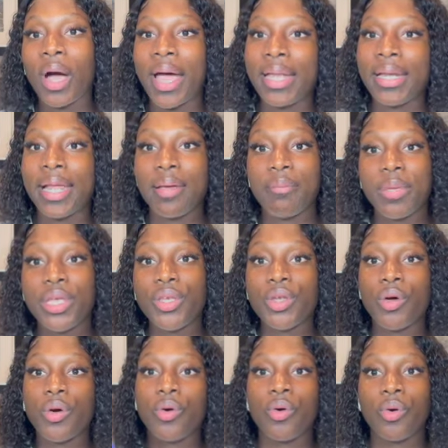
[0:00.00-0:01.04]
and let me
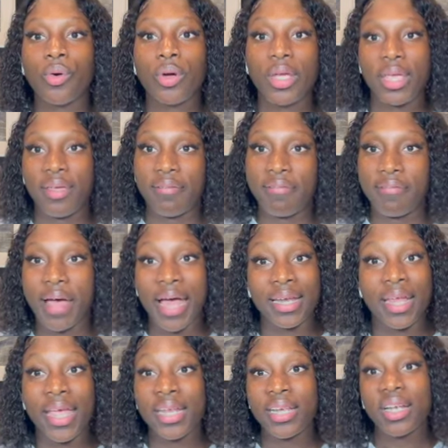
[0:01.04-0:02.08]
know if at
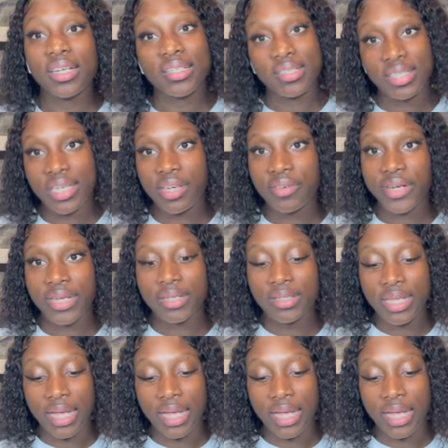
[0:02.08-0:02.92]
the end of the series,